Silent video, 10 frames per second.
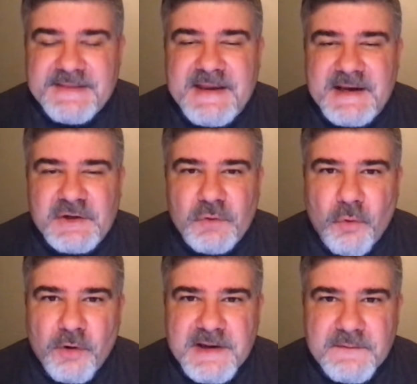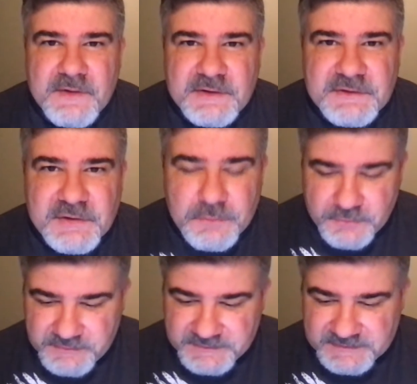They ignore even the
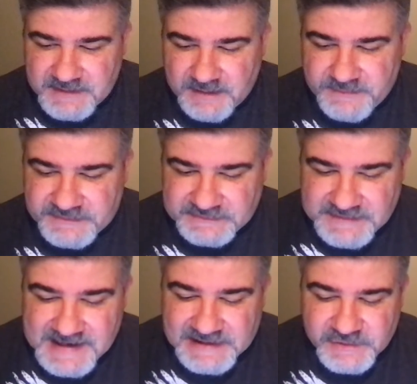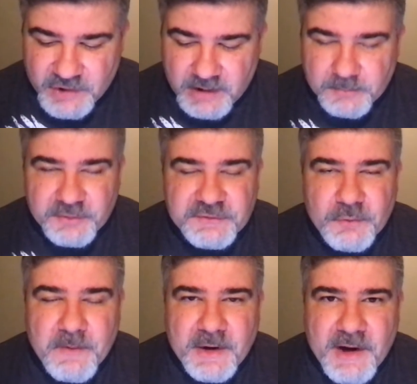tunes of the snake charmers,
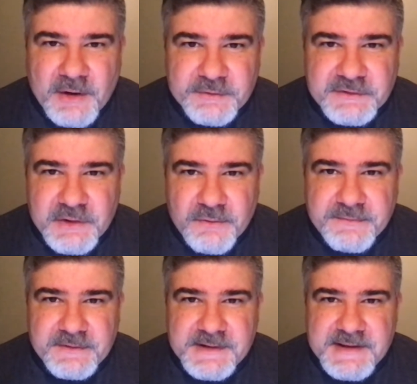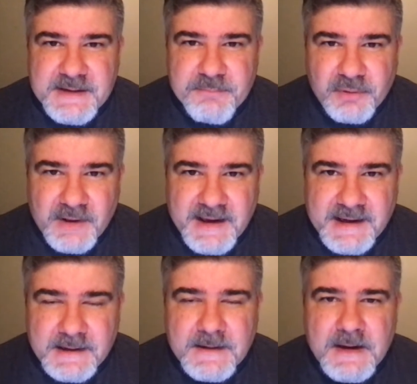no matter how skillfully they
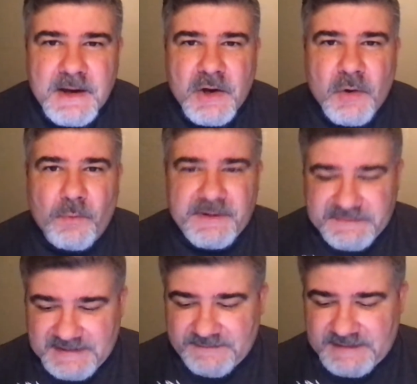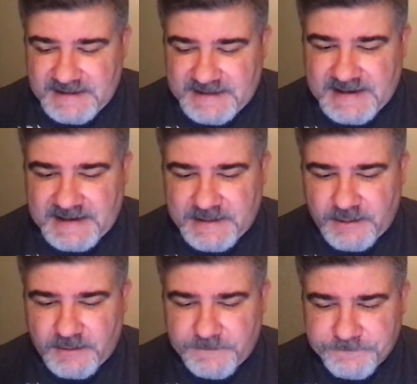play. What is David getting at
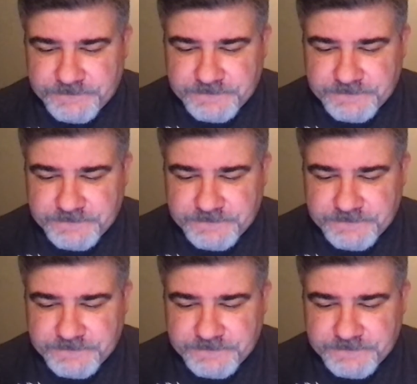here?